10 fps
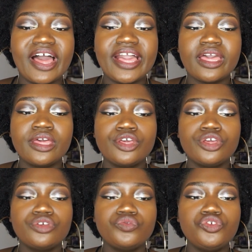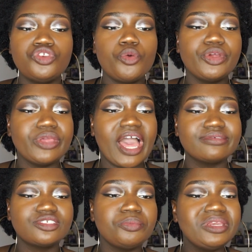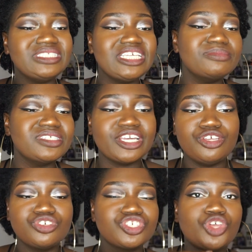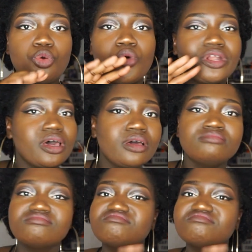Like, you know, when you have so many demons that you just don't want to,